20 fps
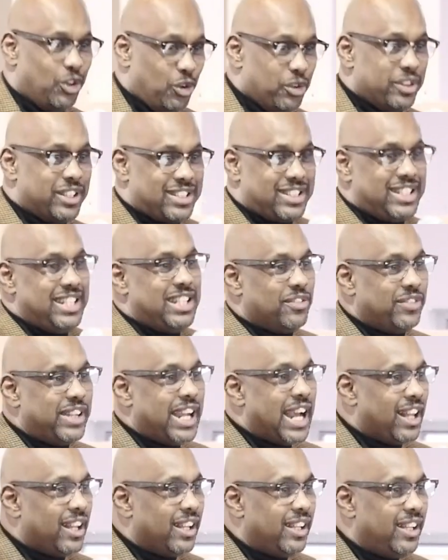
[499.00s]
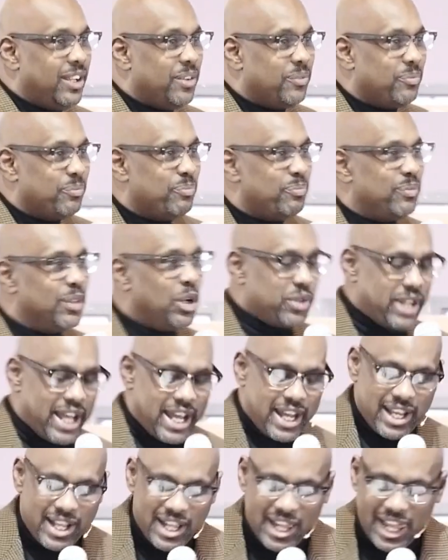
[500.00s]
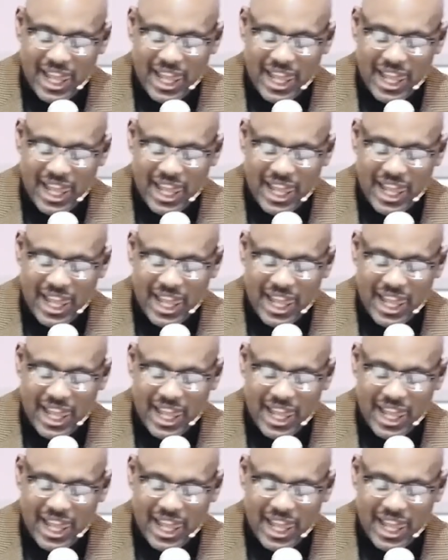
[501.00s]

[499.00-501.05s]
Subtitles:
on the Sea of Galilee, okay?